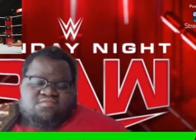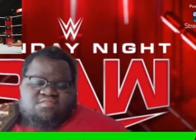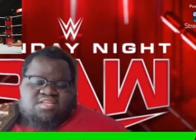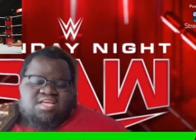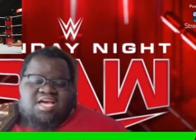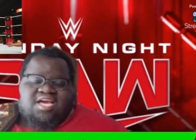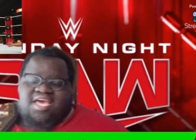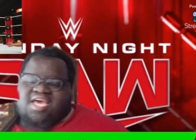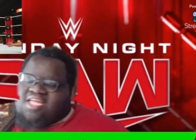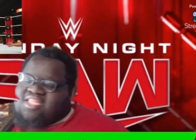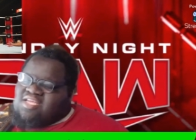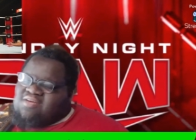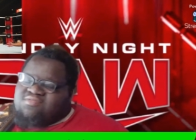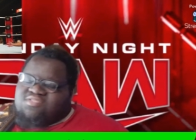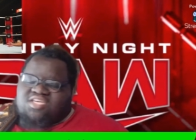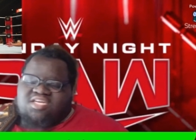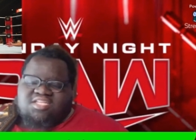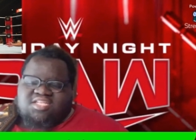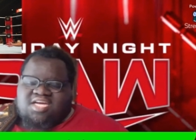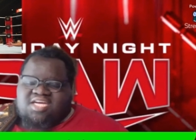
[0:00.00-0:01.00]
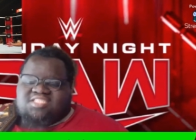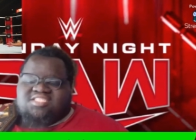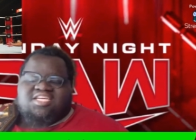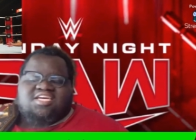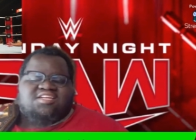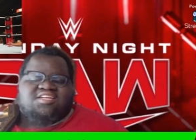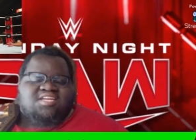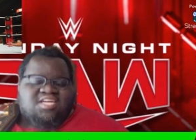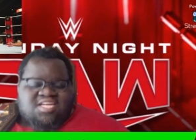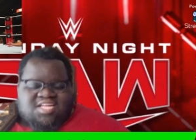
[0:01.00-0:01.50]
I can't never say her last
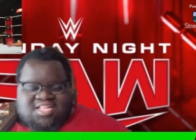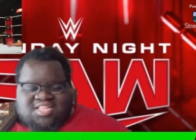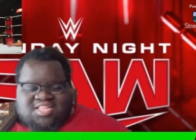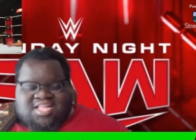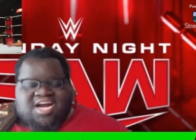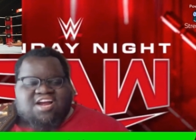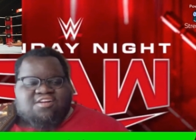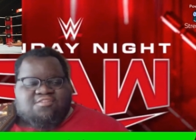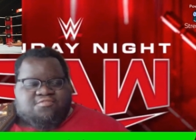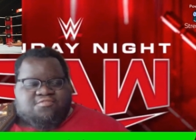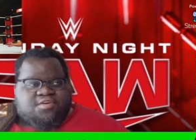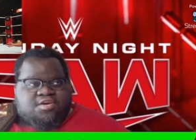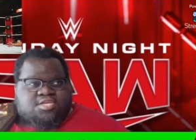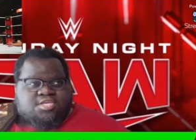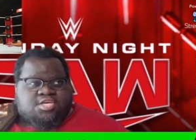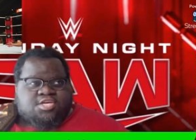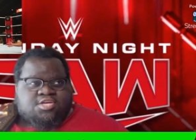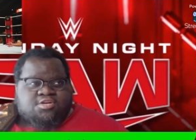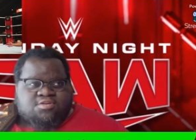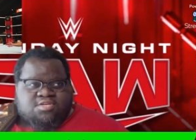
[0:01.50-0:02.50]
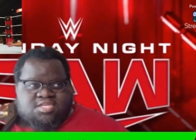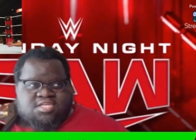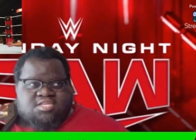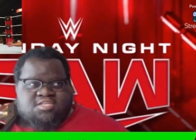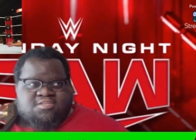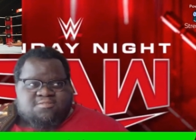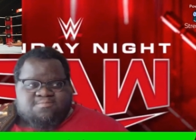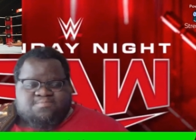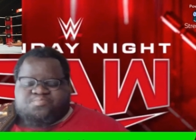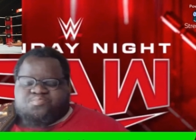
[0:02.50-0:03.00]
name. Lyra
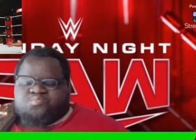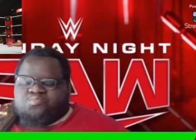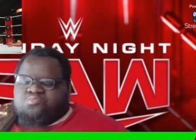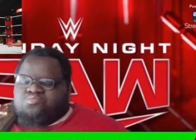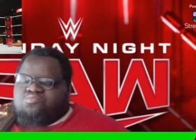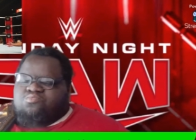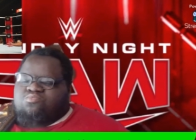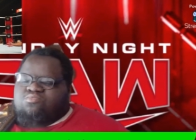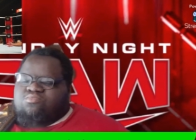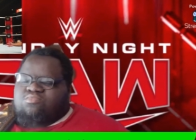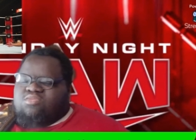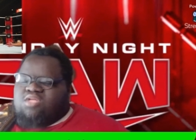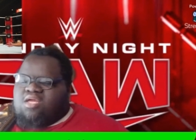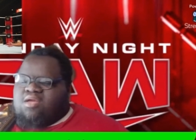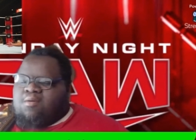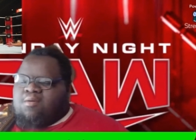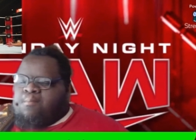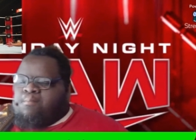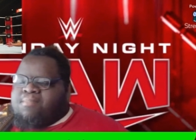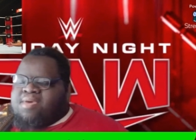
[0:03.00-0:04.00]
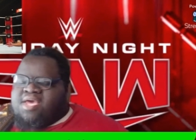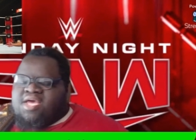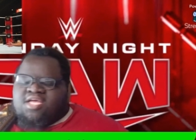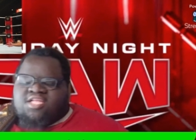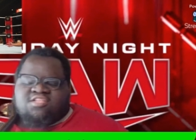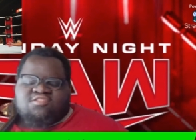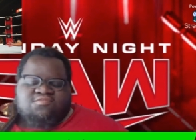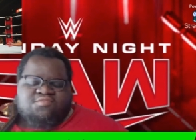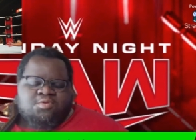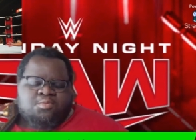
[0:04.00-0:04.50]
Valkyria being
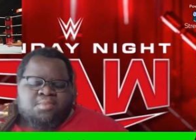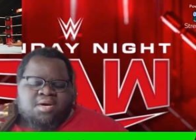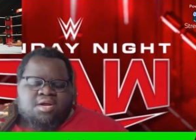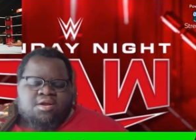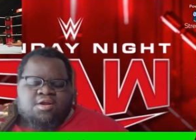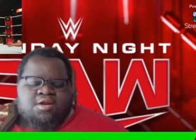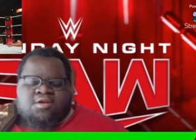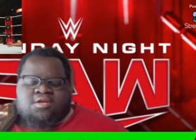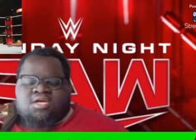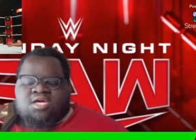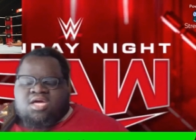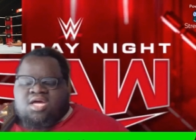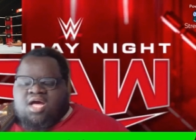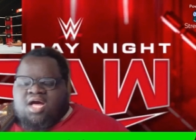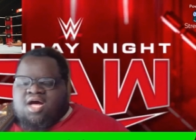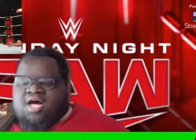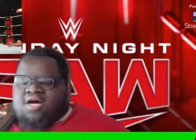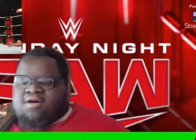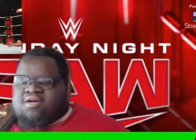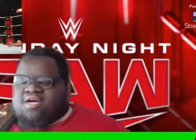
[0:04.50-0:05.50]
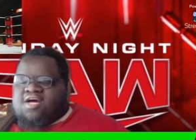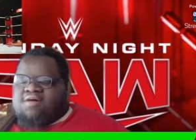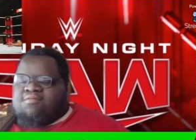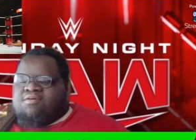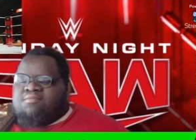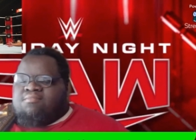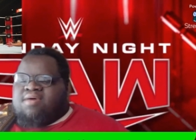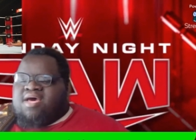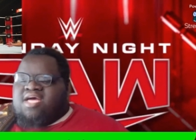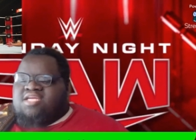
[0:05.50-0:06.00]
interviewed by her
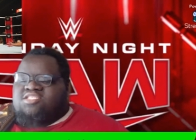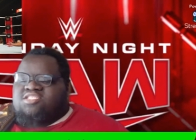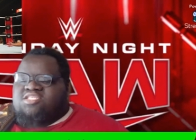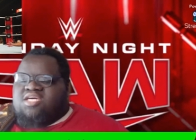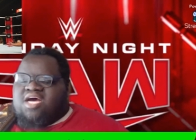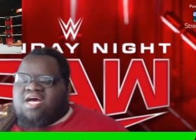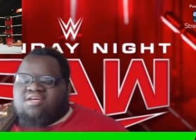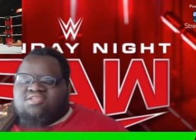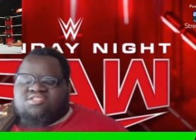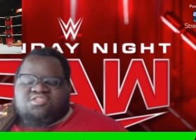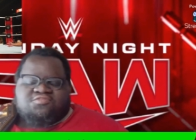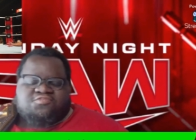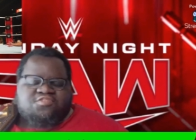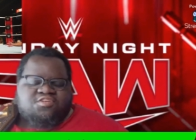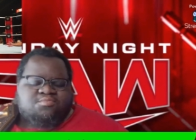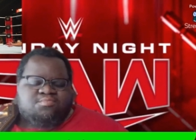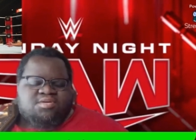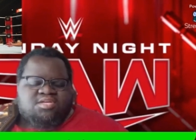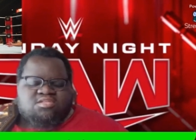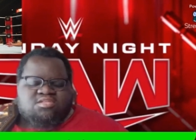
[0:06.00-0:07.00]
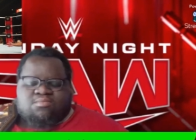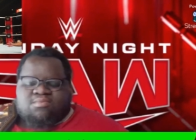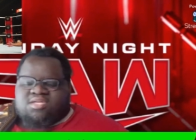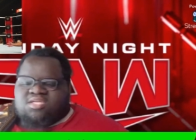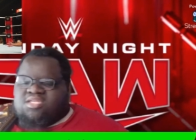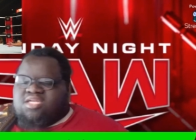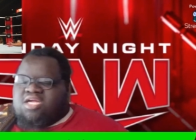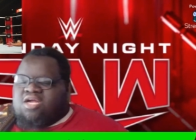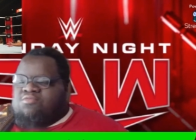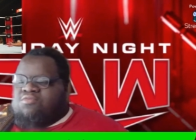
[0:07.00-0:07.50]
upcoming match and how she feel being on
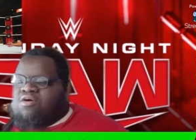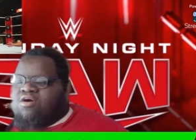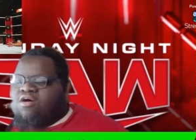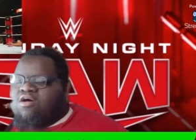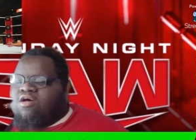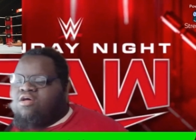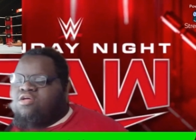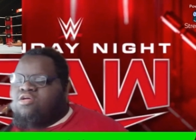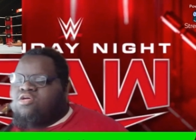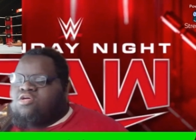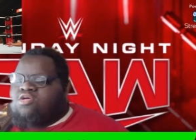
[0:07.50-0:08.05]
Monday Night Raw,